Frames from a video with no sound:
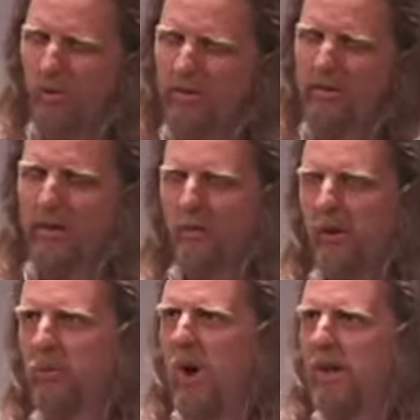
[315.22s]
tools that I
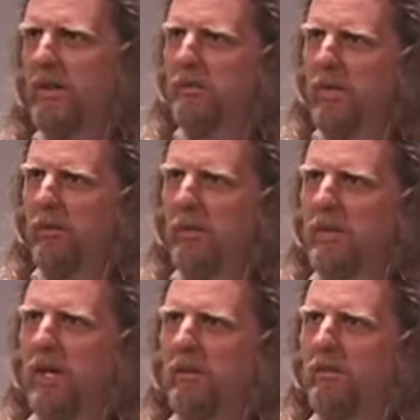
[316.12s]
really want to be able to
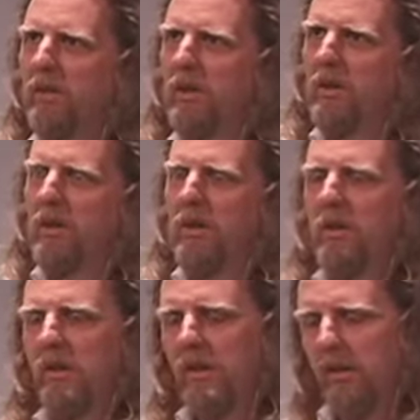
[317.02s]
kind
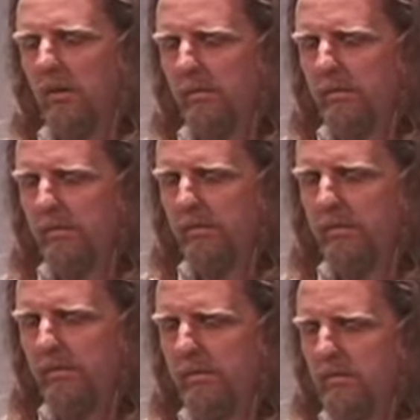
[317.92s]
of um,
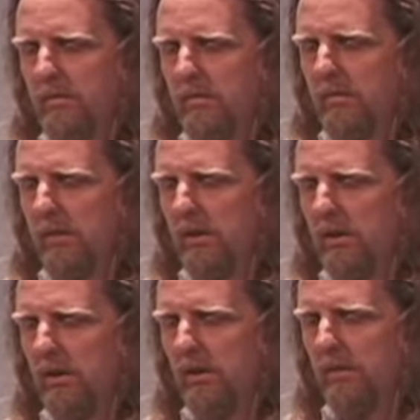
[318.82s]
uh,
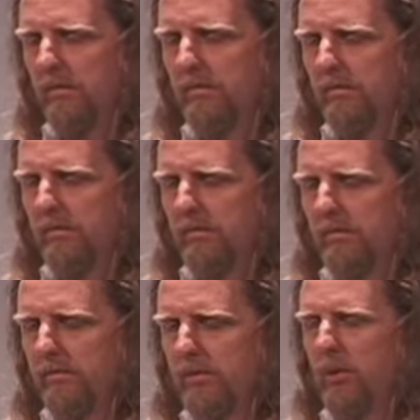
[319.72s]

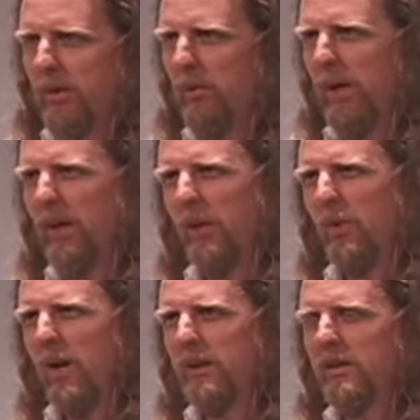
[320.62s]
do it in the way that I
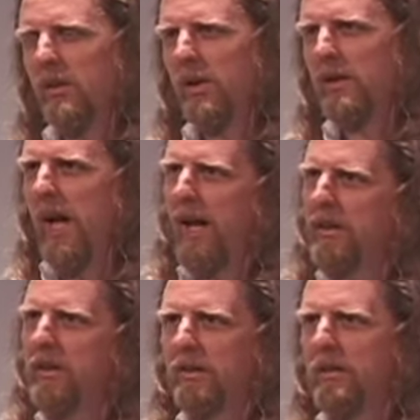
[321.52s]
want to do it
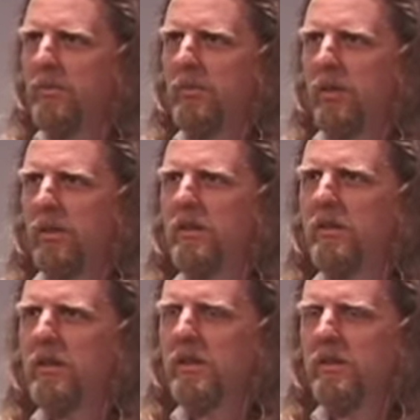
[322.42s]
yet, but
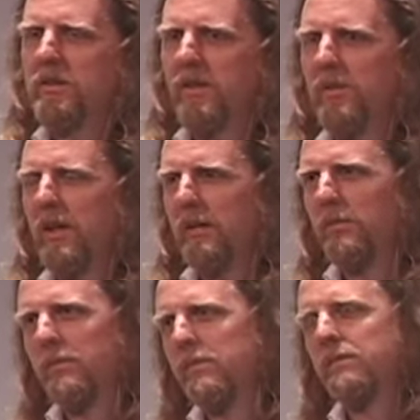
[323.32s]
it's, it's stuff that
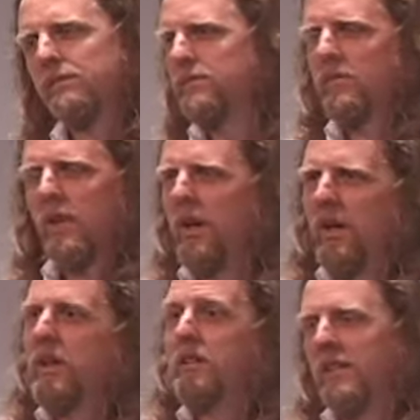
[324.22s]
I'm,
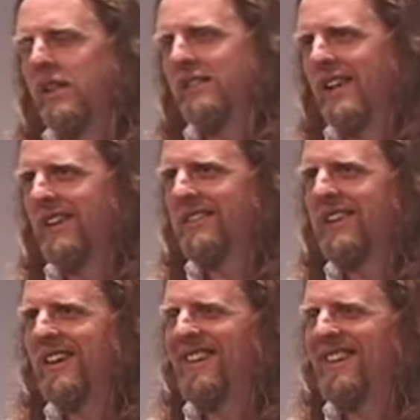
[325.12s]
that's an easy answer.